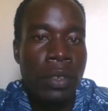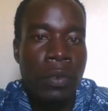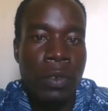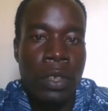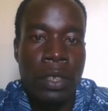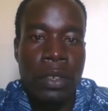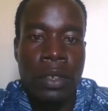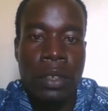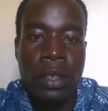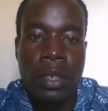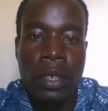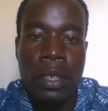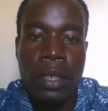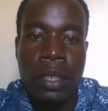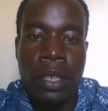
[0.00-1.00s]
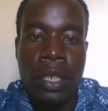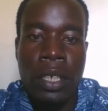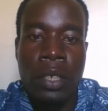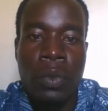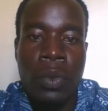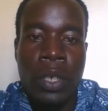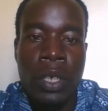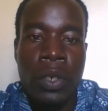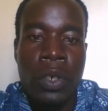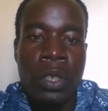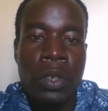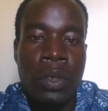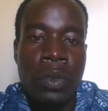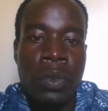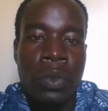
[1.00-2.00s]
And then we are going to
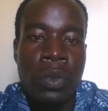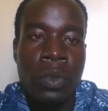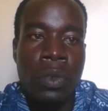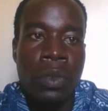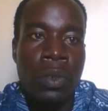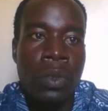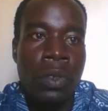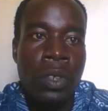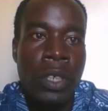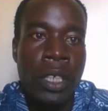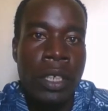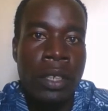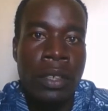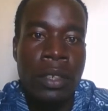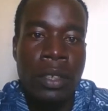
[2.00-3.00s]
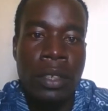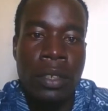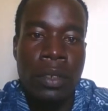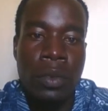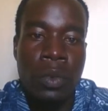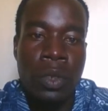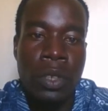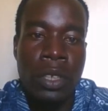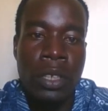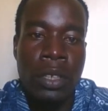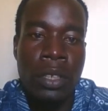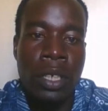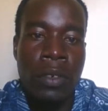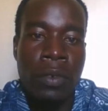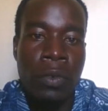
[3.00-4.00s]
range, which is the fifth
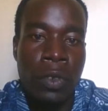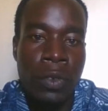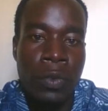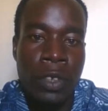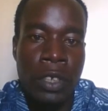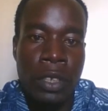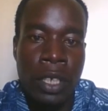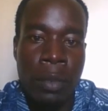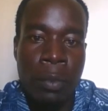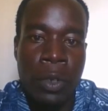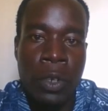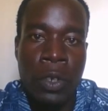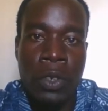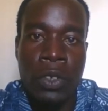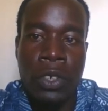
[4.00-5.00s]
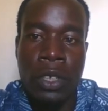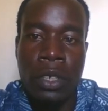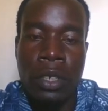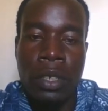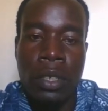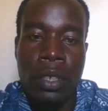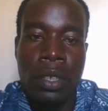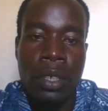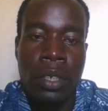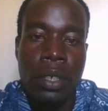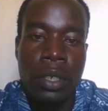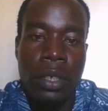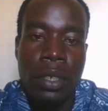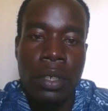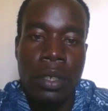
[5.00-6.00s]
terminology.
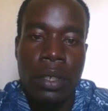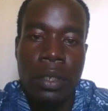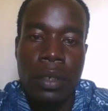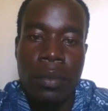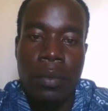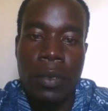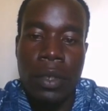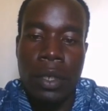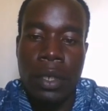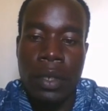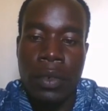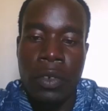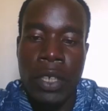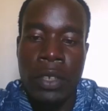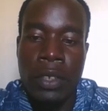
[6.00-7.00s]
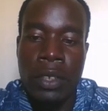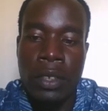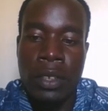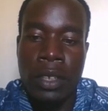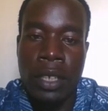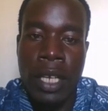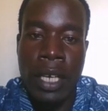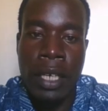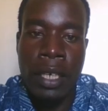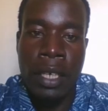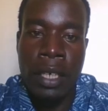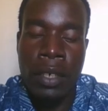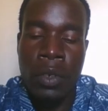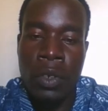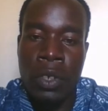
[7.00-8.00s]
Range is like a
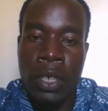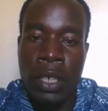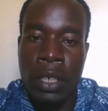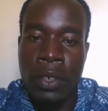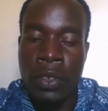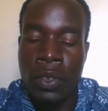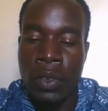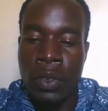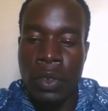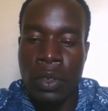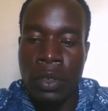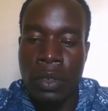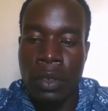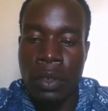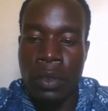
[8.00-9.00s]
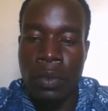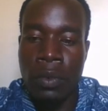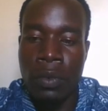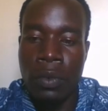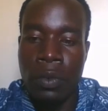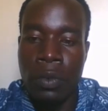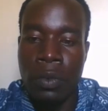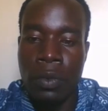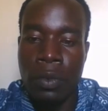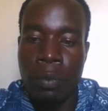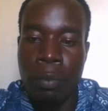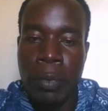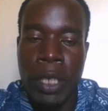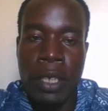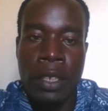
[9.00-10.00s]
collection of many cells.